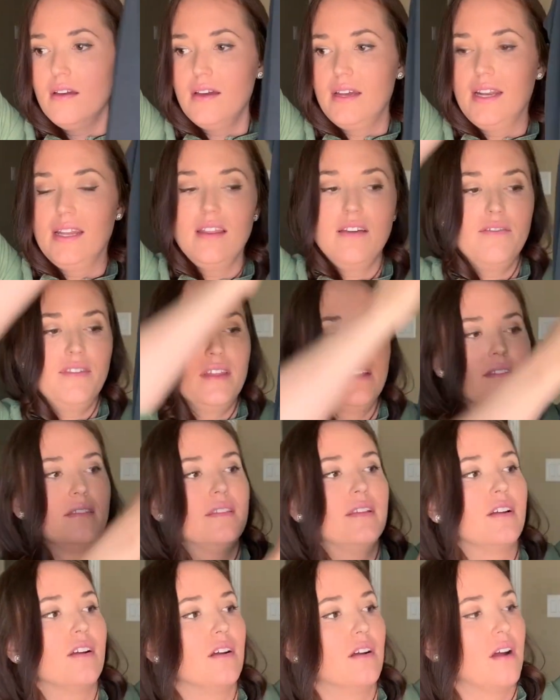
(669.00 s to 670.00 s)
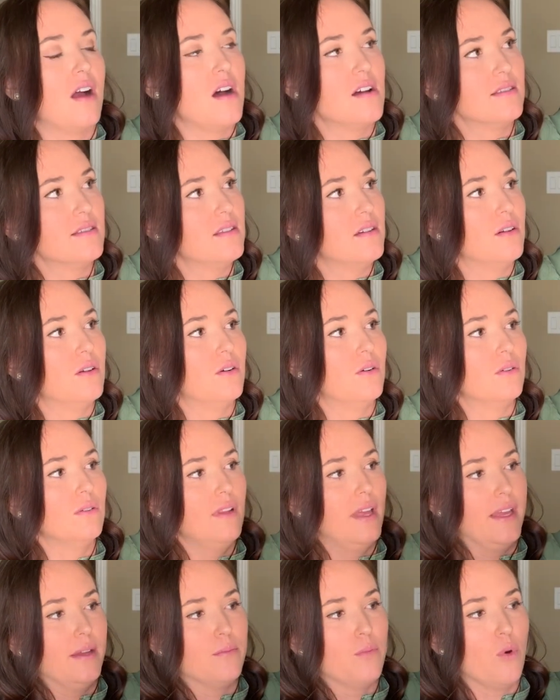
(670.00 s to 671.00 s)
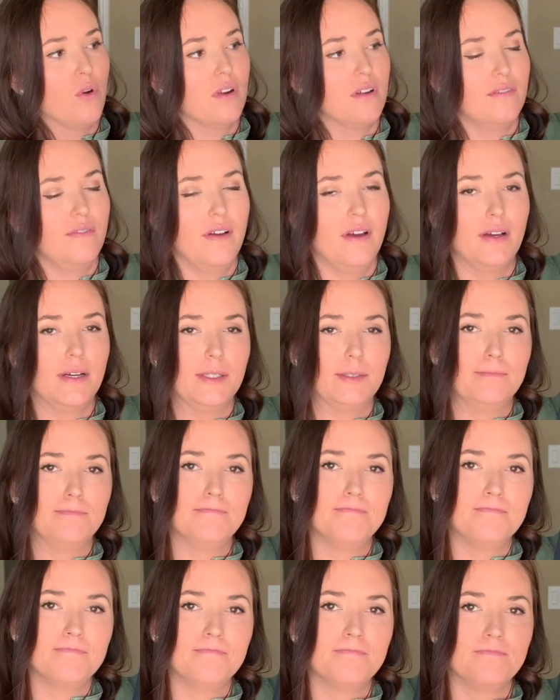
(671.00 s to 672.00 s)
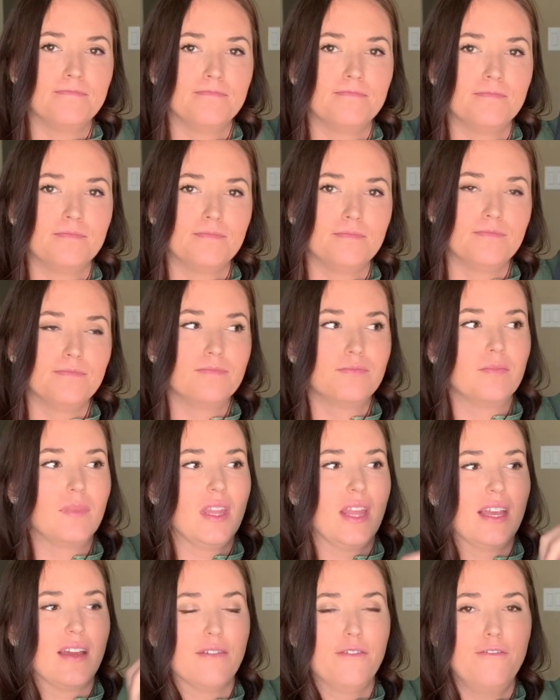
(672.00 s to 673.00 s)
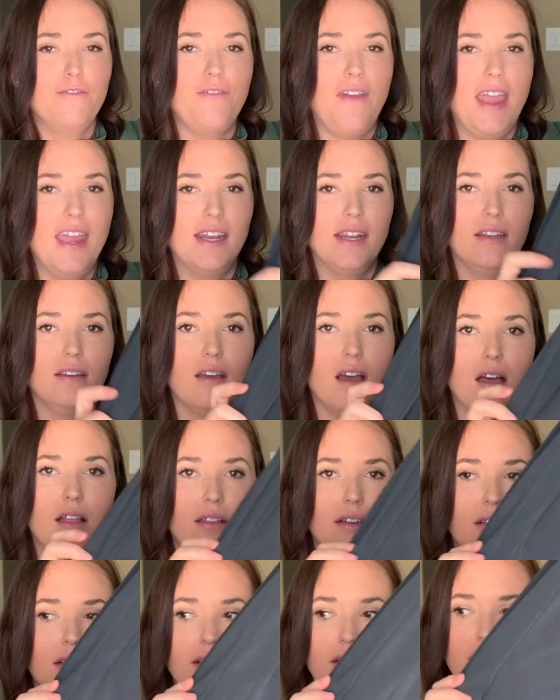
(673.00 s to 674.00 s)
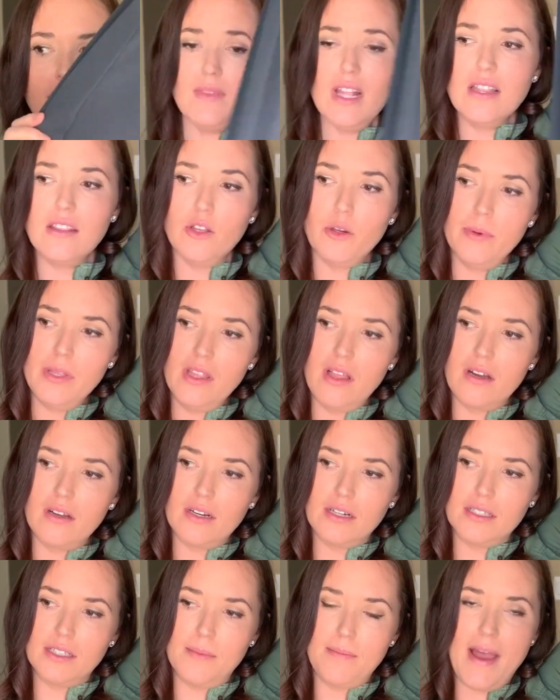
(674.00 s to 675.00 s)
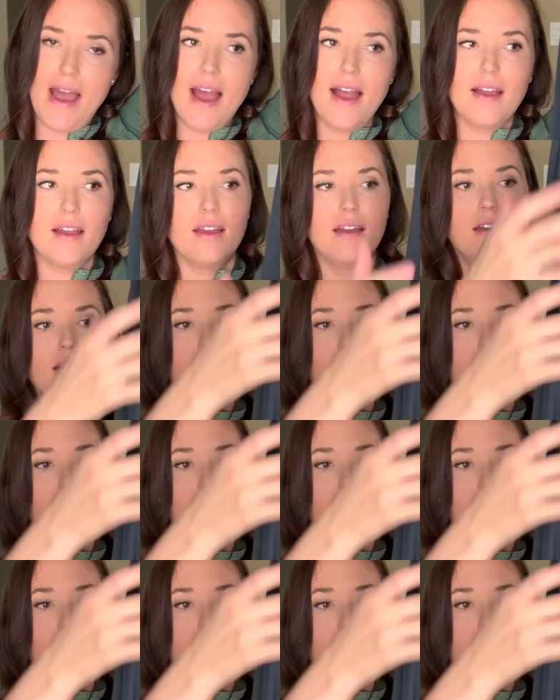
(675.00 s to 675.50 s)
And I love that they're also like more of like a faded color, a little bit longer in the back,